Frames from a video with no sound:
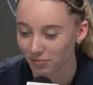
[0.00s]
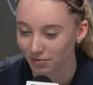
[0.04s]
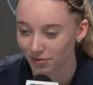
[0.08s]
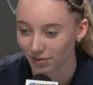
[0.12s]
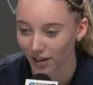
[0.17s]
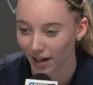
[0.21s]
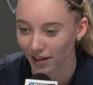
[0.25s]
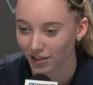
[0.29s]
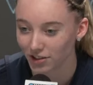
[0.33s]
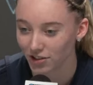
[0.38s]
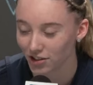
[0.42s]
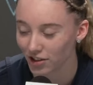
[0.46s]

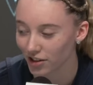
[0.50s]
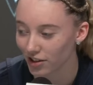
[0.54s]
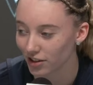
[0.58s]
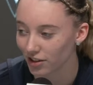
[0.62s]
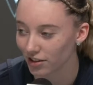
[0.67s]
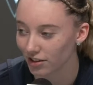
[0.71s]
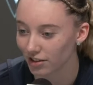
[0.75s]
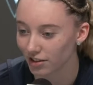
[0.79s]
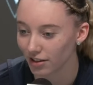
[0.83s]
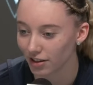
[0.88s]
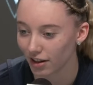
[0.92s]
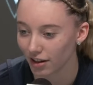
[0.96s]
next
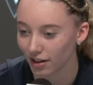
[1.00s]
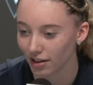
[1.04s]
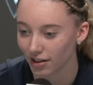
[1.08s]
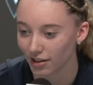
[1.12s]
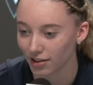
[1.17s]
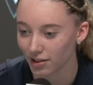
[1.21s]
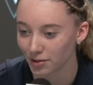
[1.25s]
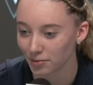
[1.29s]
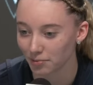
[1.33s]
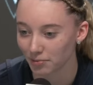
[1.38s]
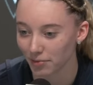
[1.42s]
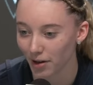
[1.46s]
year
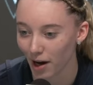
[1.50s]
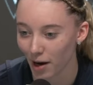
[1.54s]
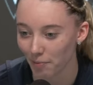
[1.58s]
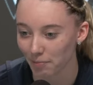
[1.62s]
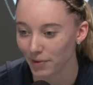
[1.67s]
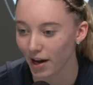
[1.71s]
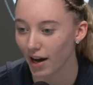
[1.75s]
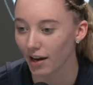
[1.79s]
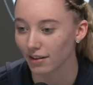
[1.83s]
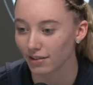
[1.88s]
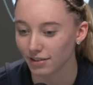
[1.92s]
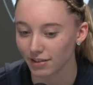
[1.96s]
I'm
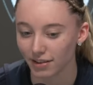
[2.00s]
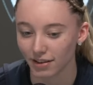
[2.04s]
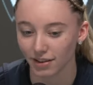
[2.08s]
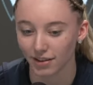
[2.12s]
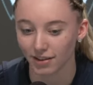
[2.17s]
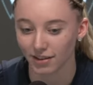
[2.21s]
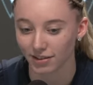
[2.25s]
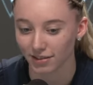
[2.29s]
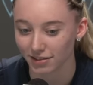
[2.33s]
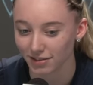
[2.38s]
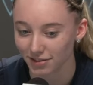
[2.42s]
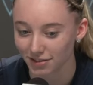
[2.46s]
not
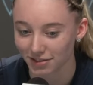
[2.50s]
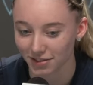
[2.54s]
the